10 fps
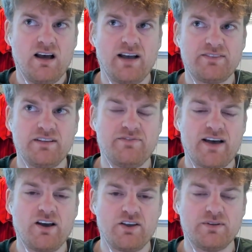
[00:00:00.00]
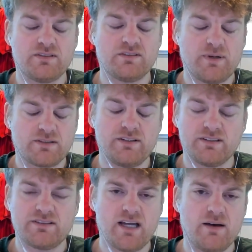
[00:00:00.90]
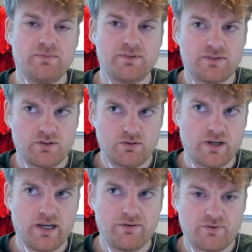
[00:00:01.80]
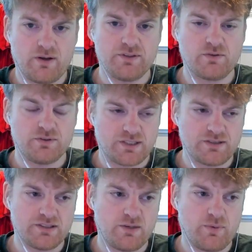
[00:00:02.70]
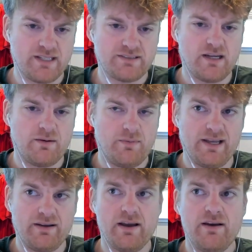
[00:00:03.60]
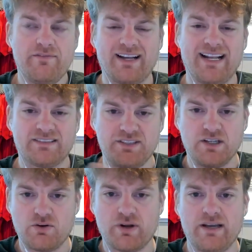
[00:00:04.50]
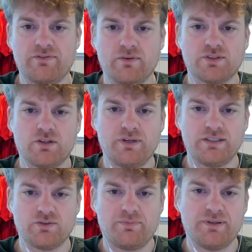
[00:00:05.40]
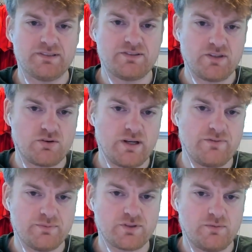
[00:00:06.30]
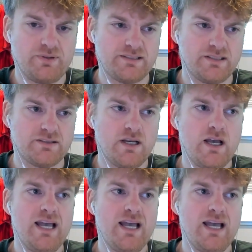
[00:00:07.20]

I see the value is especially in the STEM degree from these schools, just in the same way a finance degree from certain places or a business degree from certain places